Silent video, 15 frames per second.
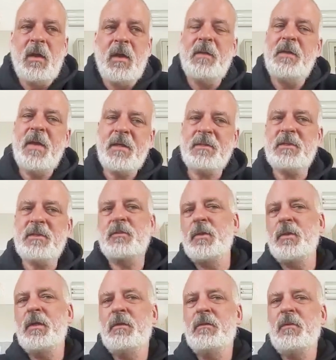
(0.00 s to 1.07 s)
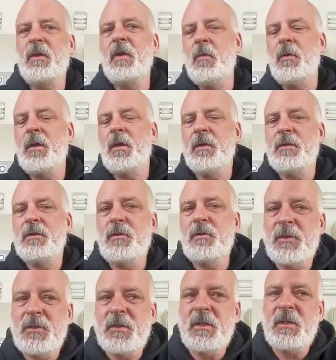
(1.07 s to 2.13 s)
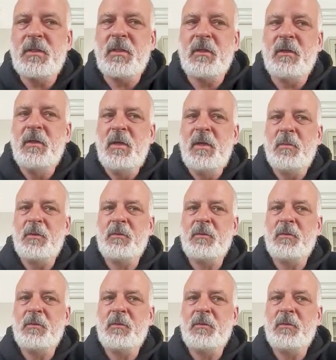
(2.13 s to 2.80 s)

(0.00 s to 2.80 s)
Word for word: And the next three, well, I won't get into too much detail,